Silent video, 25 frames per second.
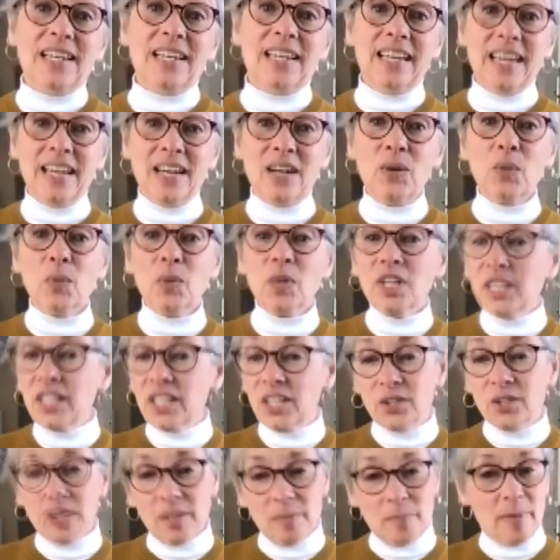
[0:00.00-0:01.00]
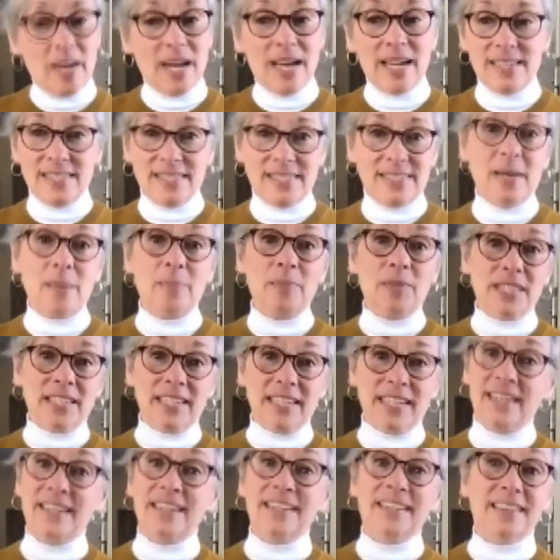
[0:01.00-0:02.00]
and a really good bicep to
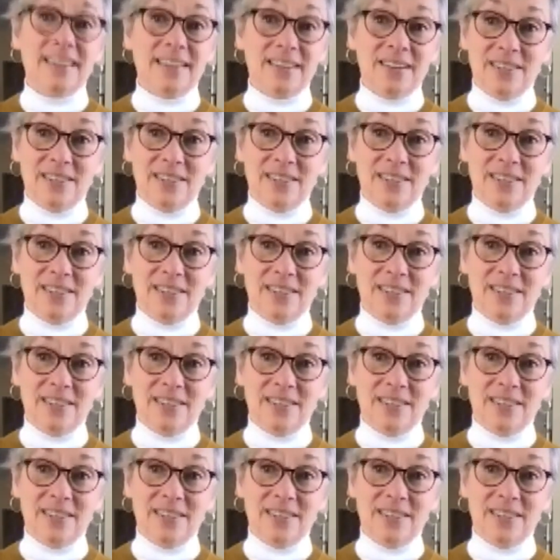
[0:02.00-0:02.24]
get in there.